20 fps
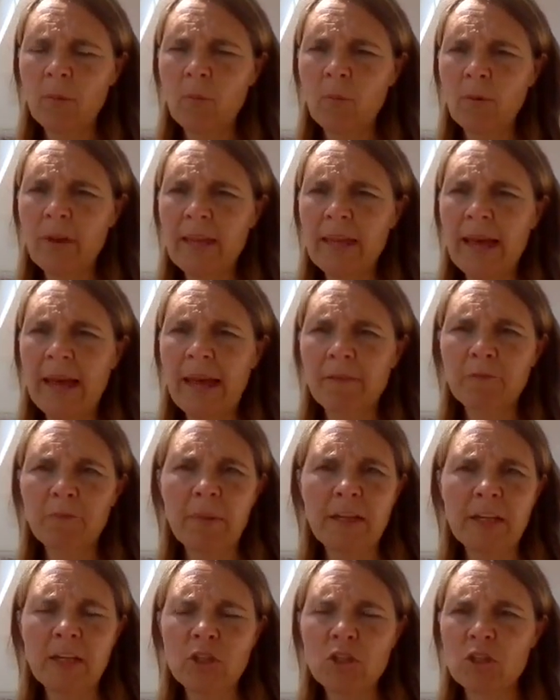We have
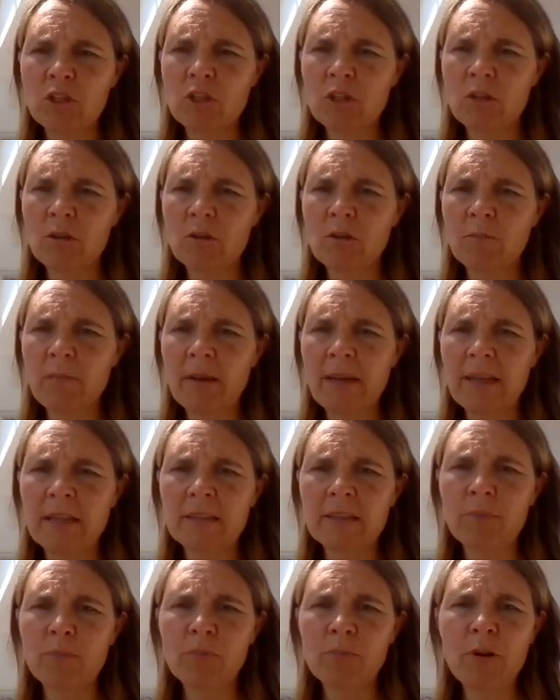managed to make
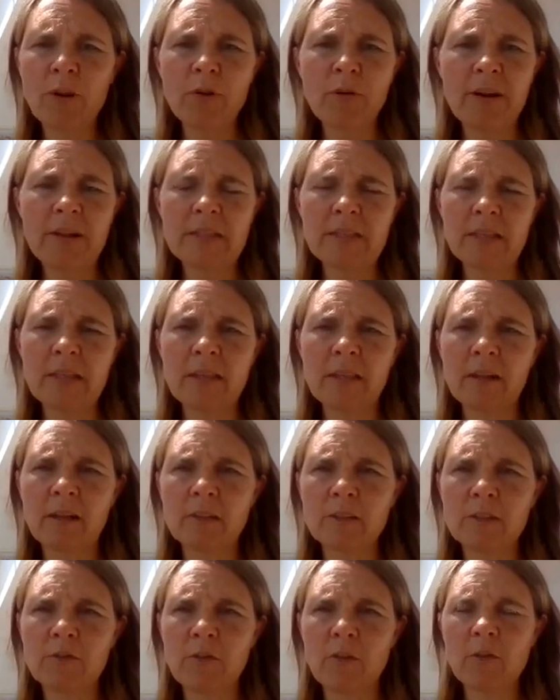some progress in the
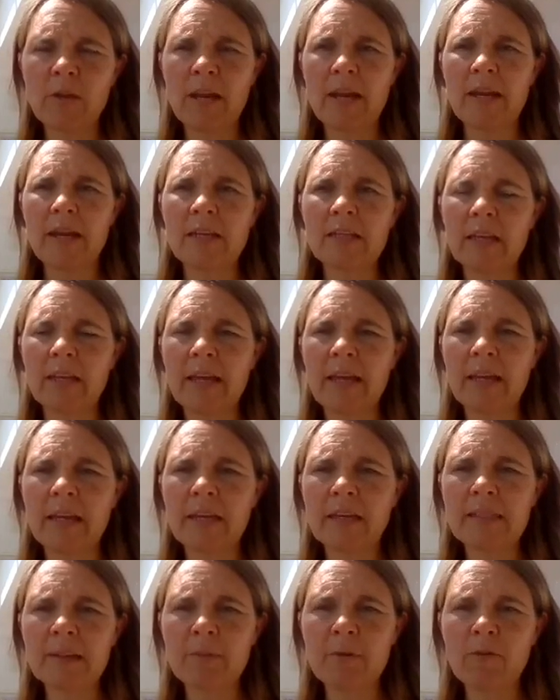last few days in
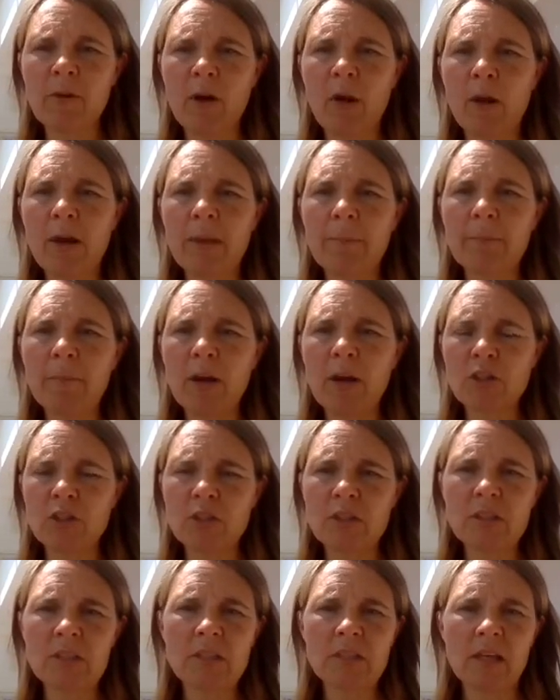getting some of our
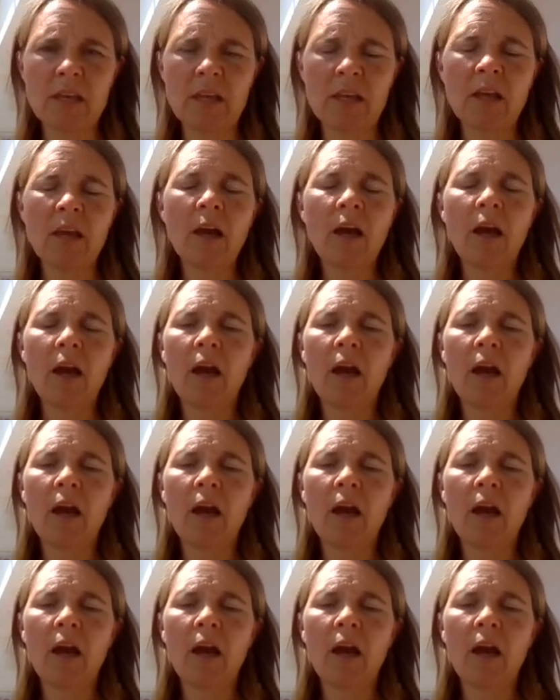emergency